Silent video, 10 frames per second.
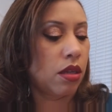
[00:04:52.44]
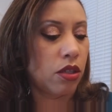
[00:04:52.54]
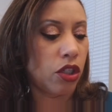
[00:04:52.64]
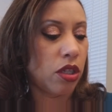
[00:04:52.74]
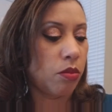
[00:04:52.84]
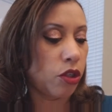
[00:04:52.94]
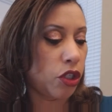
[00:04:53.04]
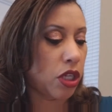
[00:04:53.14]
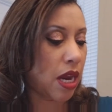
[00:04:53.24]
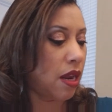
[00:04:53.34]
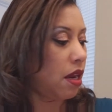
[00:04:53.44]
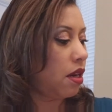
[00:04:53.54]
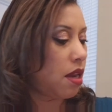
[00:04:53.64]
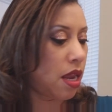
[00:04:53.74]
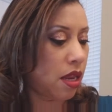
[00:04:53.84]
shimmer shade,
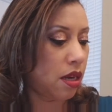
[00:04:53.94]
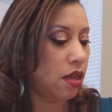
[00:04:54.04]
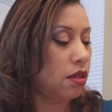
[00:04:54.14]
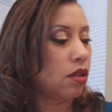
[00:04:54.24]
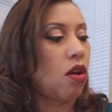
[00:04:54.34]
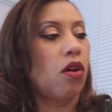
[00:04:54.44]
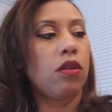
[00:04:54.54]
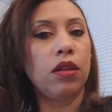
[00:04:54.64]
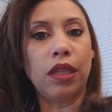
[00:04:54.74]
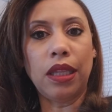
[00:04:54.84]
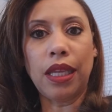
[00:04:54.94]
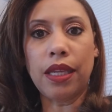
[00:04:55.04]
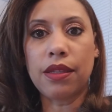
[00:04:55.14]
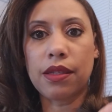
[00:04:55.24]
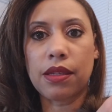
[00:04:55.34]
and it's called
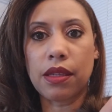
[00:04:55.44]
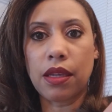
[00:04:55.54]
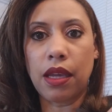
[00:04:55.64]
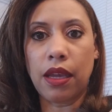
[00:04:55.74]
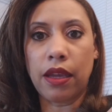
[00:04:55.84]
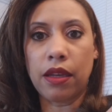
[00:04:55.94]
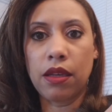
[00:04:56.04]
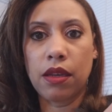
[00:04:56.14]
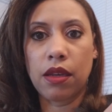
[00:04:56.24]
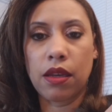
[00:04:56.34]
Glitz again.